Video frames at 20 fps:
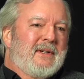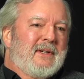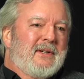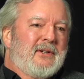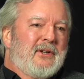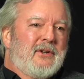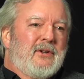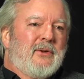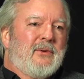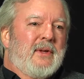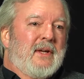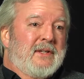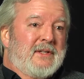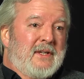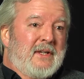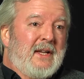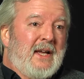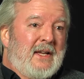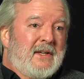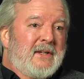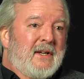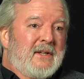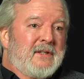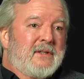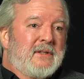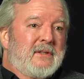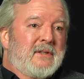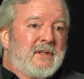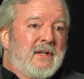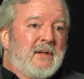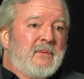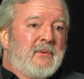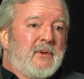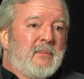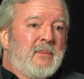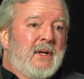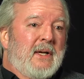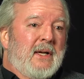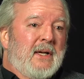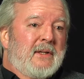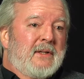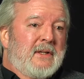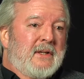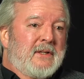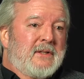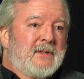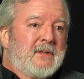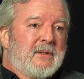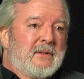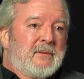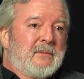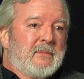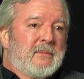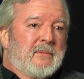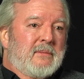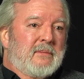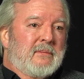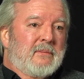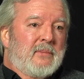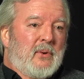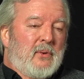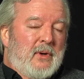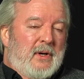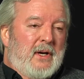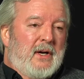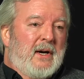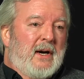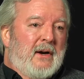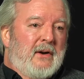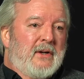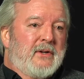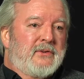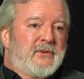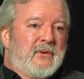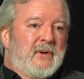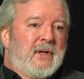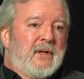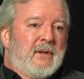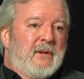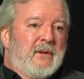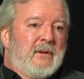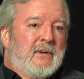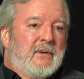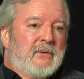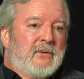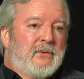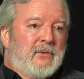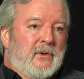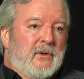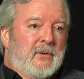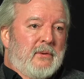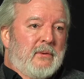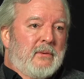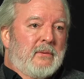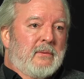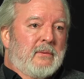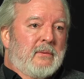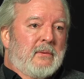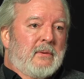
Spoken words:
do this, and that does seem to be at this point in our history true,